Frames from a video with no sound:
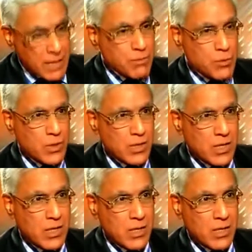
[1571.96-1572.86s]

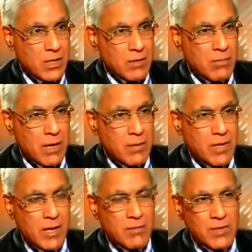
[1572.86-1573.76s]
Subsequently, Baba
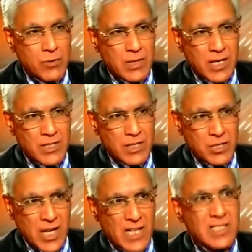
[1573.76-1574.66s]
Ramdev's
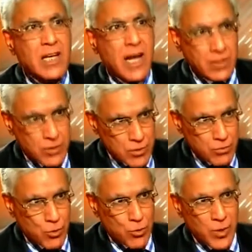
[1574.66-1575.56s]
organization has denied the
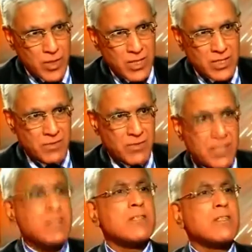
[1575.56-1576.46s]
report or at least
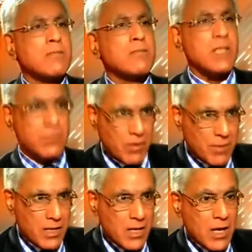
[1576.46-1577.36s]
they've distanced themselves
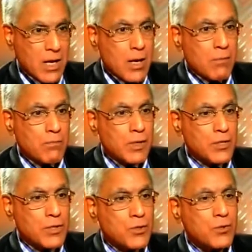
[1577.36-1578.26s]
from it. Yes.
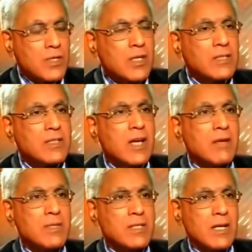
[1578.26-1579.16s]
But do you think the
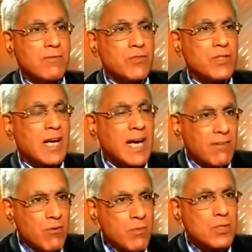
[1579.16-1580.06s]
time has come for the
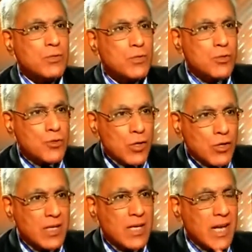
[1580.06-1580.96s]
government to
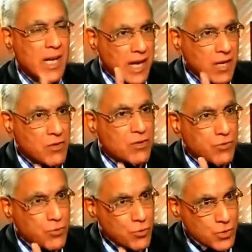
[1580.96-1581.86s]
strongly A,
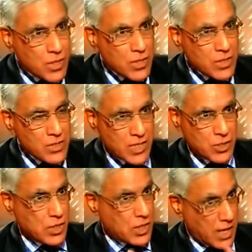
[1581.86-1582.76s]
refute
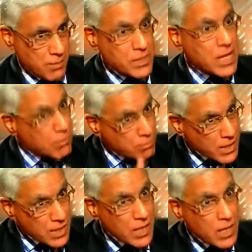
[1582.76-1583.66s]
such claims and
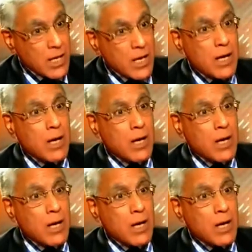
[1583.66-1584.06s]
B,